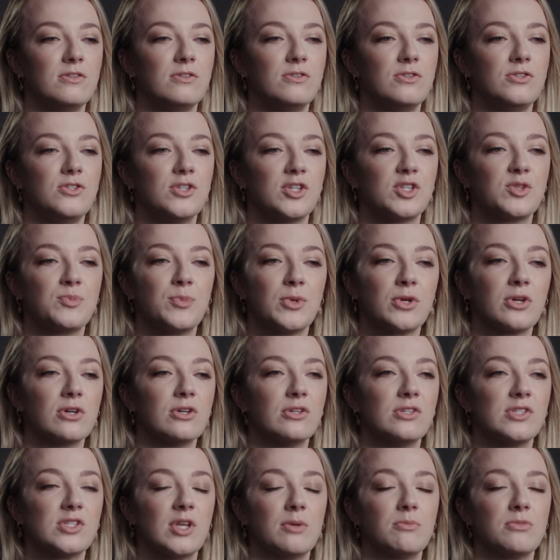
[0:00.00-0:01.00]
just
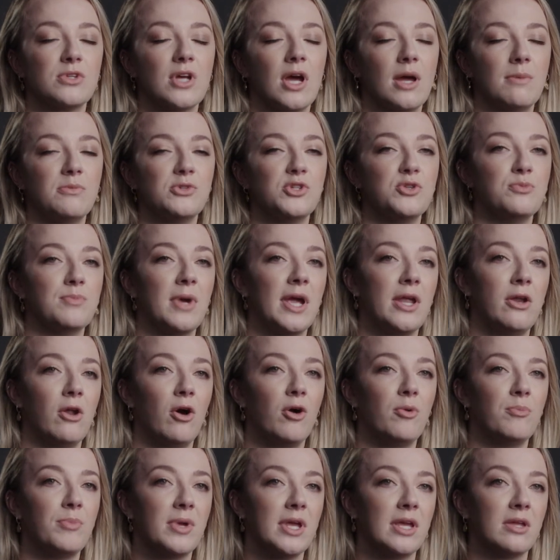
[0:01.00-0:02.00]
because sometimes you may
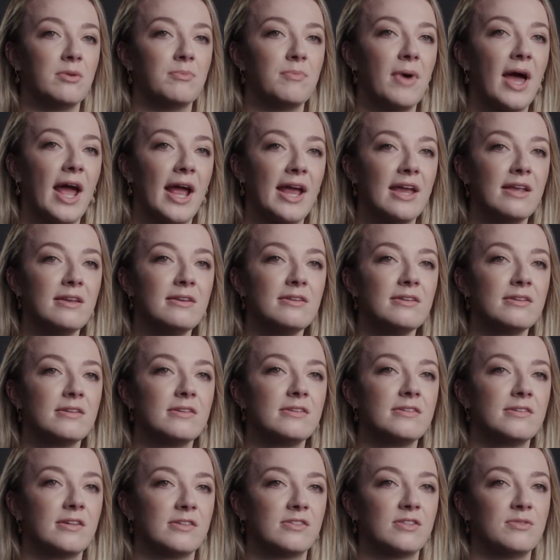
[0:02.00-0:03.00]
not be in
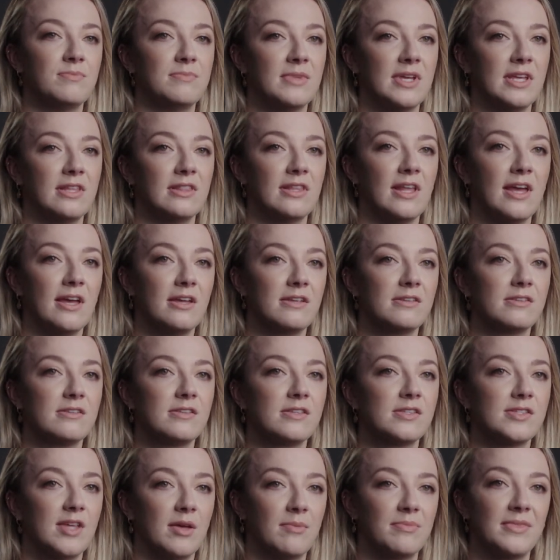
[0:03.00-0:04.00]
pain, doesn't mean that
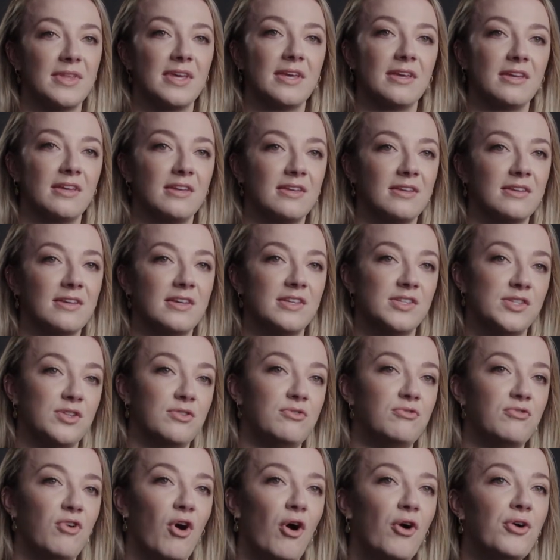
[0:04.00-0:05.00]
something
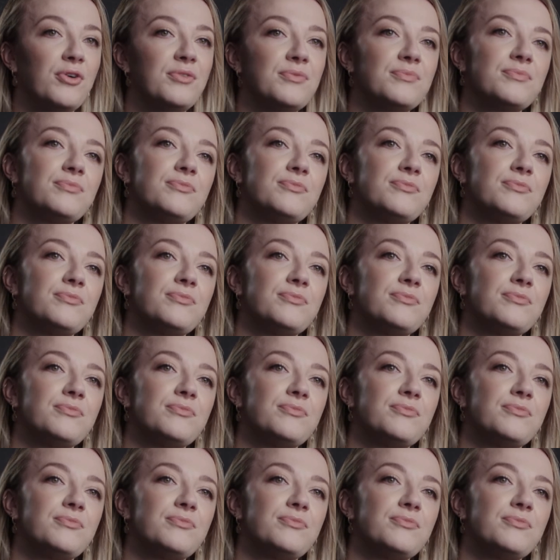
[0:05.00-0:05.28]
isn't wrong.